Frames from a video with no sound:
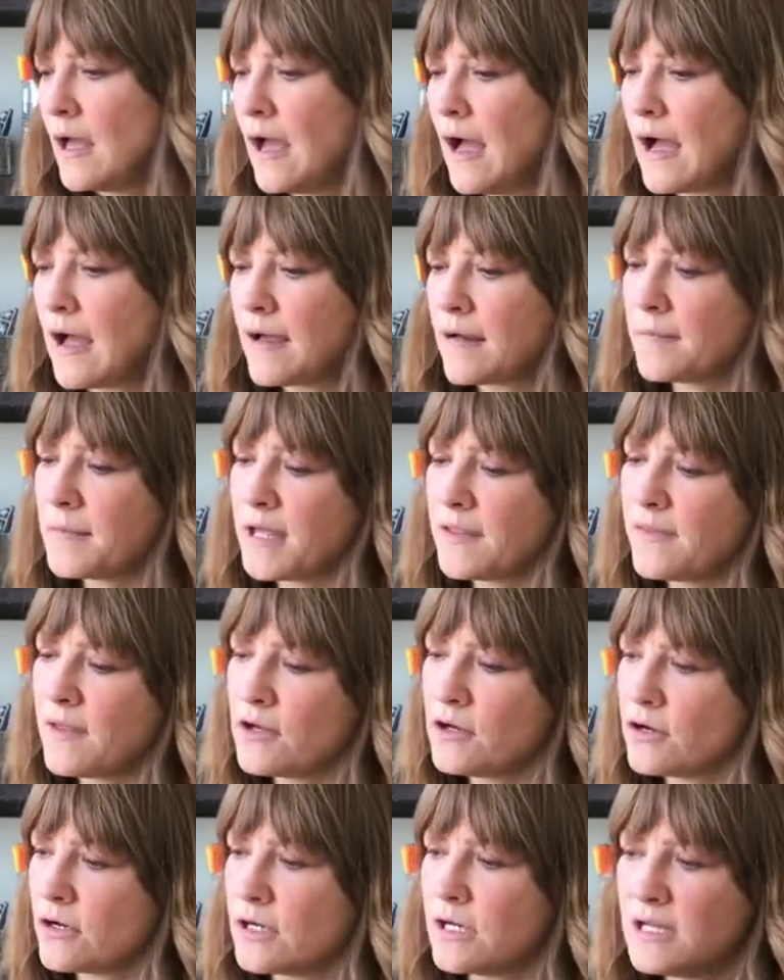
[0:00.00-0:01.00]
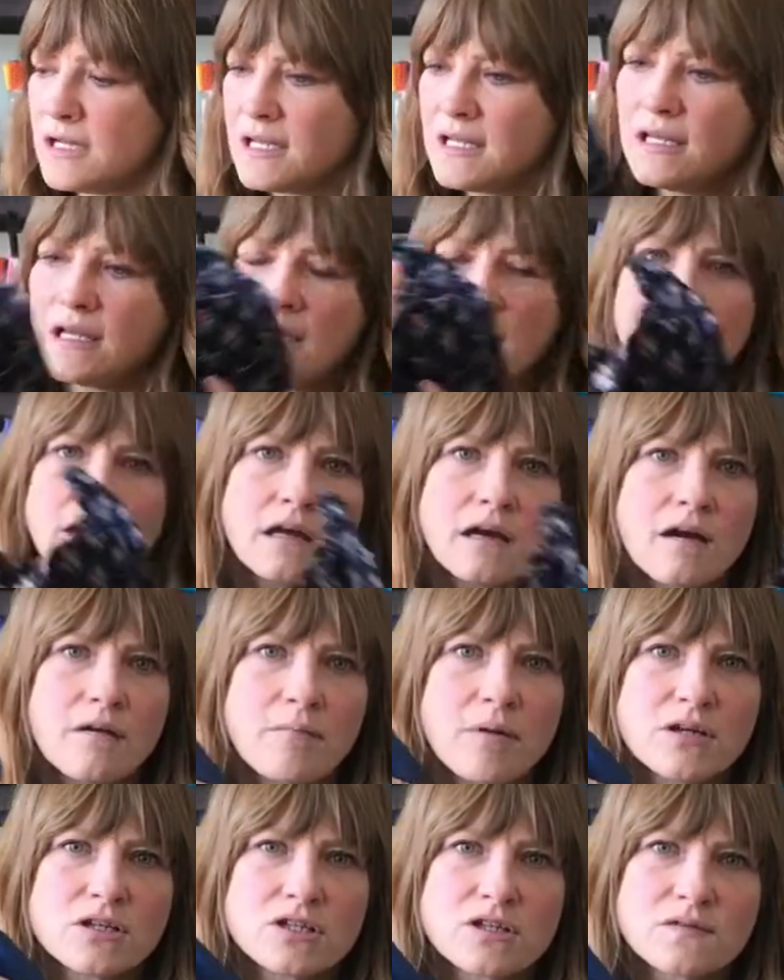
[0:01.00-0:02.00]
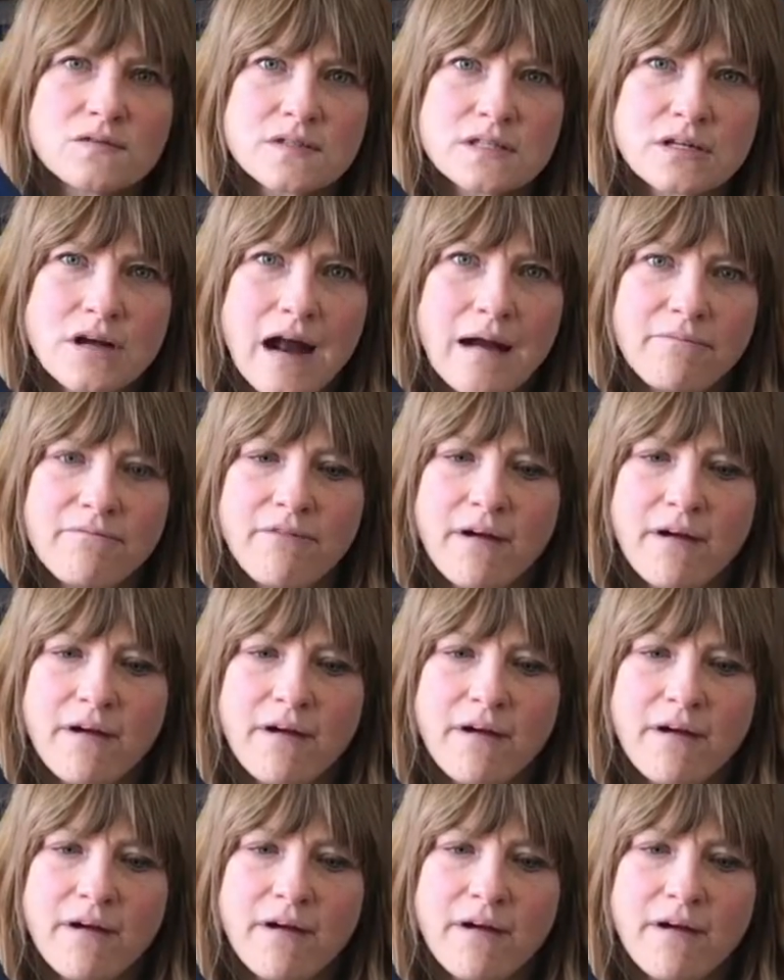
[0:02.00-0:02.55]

And then you're going to need a bunch of scrap